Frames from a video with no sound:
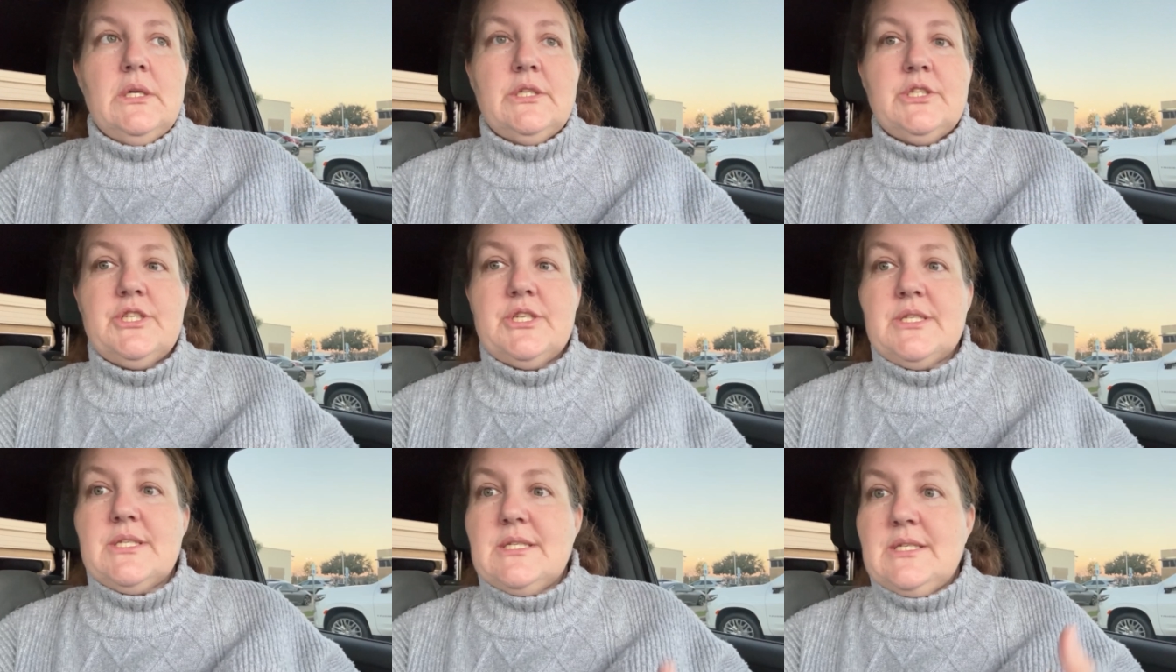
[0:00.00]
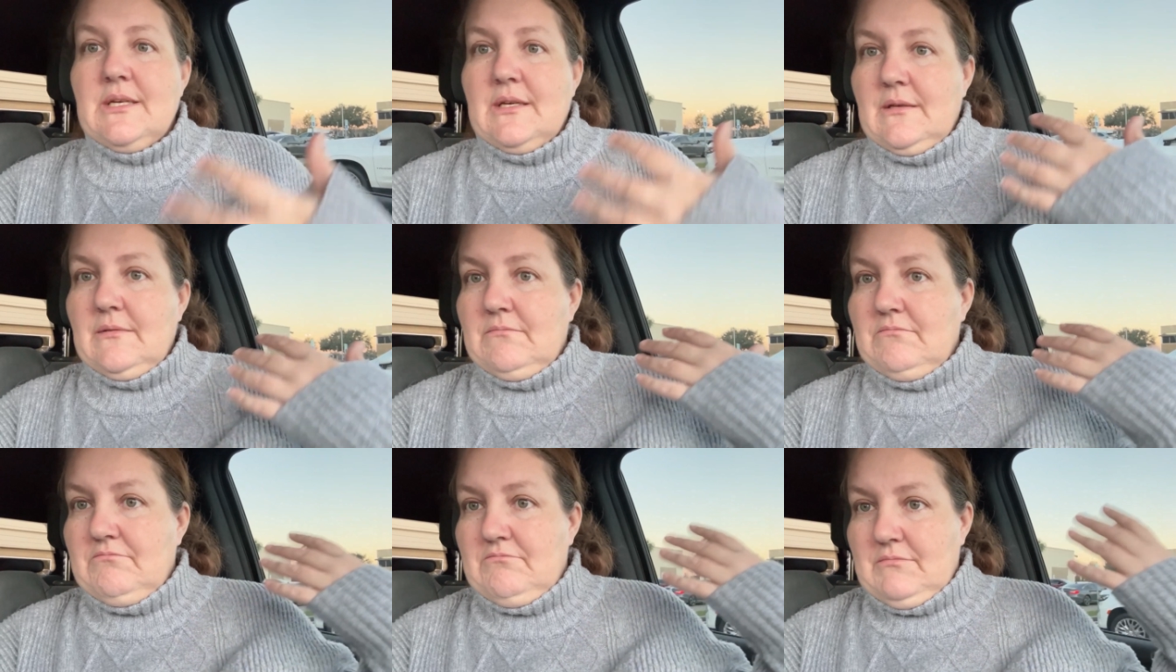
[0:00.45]
just
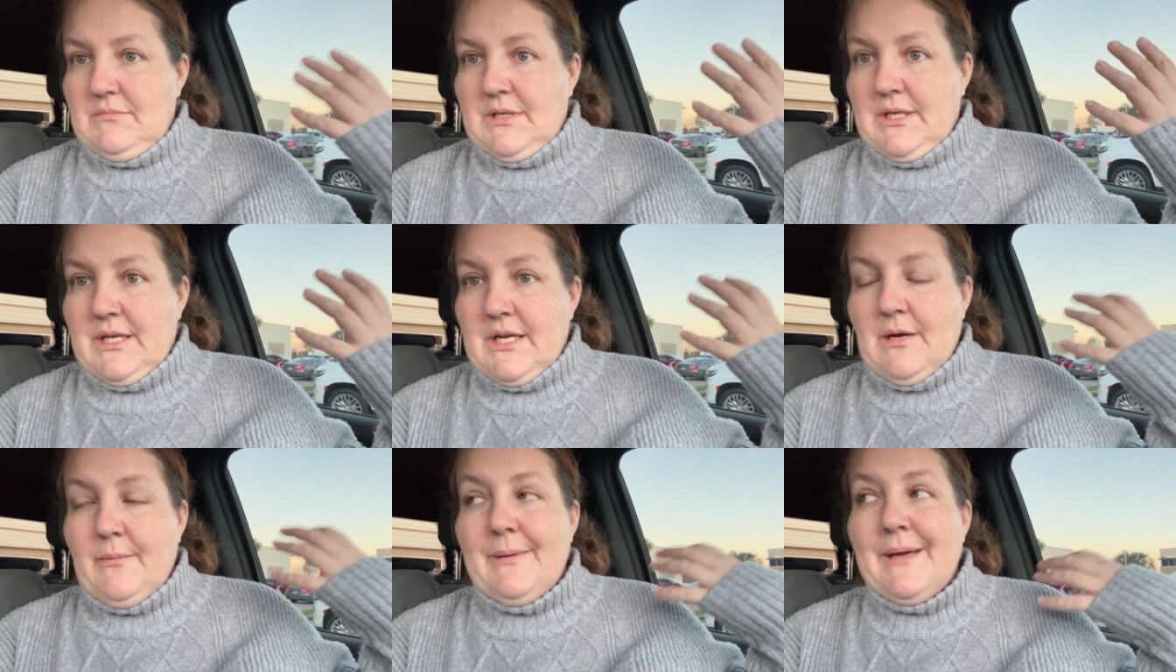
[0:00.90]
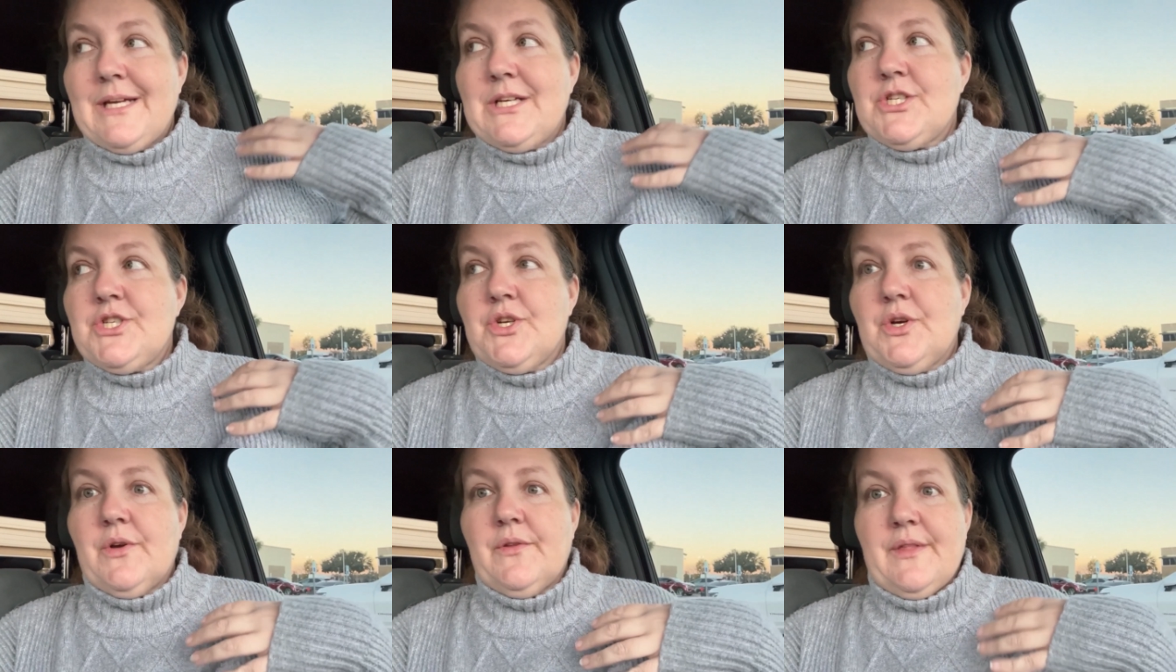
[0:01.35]
to, you know, make
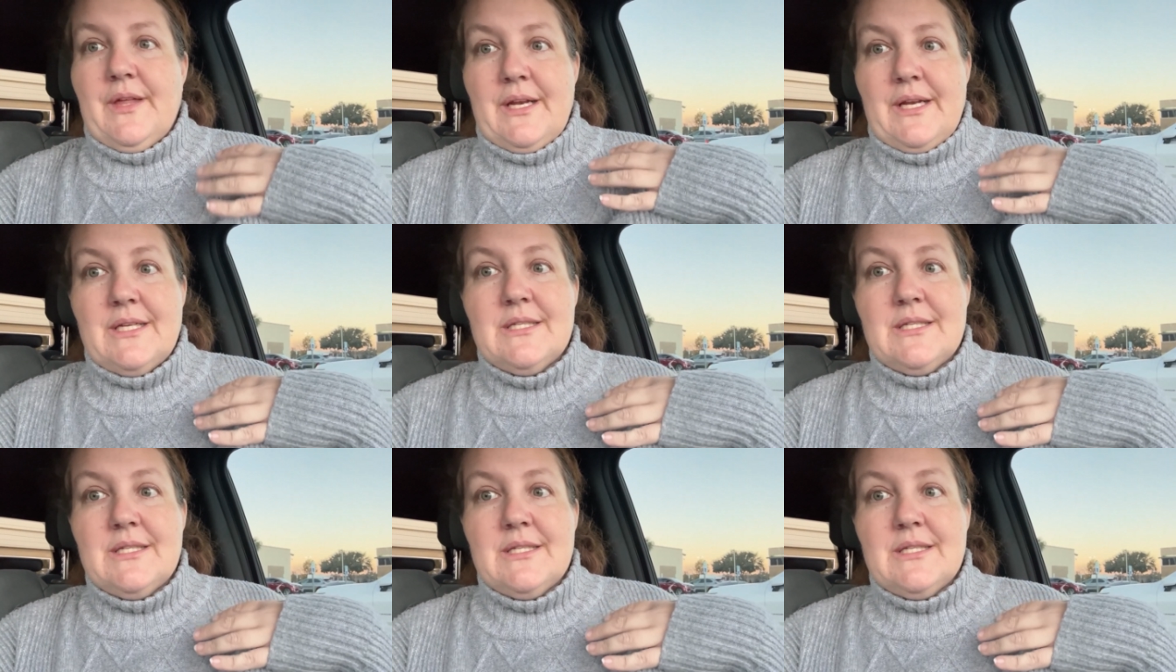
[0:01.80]
sure that